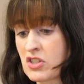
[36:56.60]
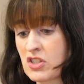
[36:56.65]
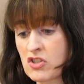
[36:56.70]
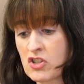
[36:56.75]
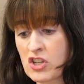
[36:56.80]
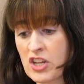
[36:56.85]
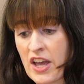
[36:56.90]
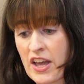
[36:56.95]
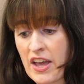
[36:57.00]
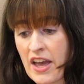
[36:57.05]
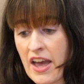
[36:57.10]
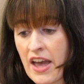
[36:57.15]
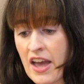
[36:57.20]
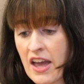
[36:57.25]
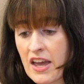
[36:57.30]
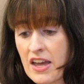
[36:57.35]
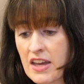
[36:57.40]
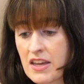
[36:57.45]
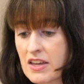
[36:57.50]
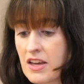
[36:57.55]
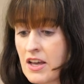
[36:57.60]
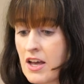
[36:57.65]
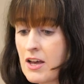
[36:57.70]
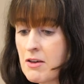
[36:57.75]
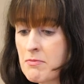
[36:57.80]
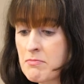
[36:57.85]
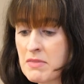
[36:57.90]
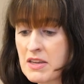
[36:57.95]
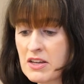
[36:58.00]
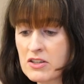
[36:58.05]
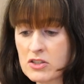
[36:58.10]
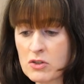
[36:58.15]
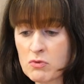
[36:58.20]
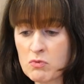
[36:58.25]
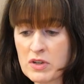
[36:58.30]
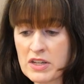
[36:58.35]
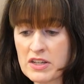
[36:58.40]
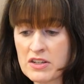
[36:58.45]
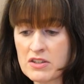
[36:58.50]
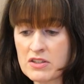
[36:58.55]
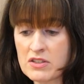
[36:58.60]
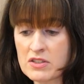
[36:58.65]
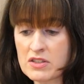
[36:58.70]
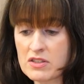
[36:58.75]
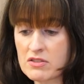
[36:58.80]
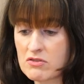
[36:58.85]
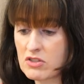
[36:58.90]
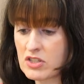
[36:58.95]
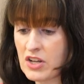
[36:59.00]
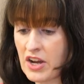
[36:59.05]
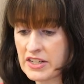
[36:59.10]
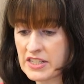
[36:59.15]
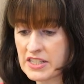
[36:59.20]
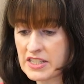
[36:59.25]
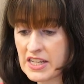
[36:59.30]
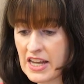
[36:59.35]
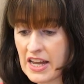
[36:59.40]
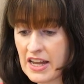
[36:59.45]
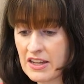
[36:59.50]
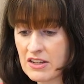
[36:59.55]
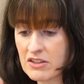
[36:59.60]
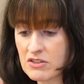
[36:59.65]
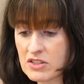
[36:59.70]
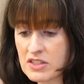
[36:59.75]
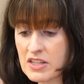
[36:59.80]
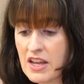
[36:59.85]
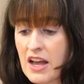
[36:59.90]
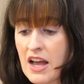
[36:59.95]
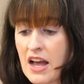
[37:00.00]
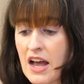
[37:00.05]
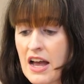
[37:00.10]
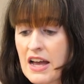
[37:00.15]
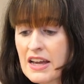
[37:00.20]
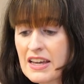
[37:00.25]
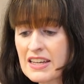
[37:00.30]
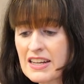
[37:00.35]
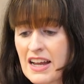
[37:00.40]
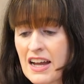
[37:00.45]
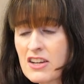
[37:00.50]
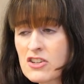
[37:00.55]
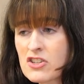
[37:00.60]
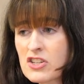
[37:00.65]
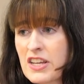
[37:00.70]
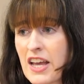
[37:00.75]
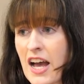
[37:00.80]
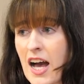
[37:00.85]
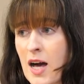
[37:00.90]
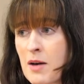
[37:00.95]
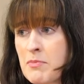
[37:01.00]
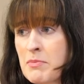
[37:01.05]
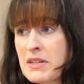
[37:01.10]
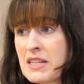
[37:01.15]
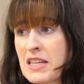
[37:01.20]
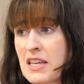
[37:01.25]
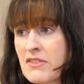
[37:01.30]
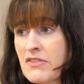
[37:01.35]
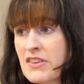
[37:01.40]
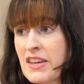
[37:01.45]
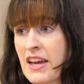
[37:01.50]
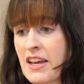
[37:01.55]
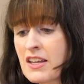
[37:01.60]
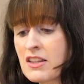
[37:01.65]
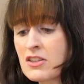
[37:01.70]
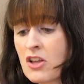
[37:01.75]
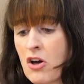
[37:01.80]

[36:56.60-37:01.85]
as the GAA, Meals on Wheels, Tidy Towns, can actually help alleviate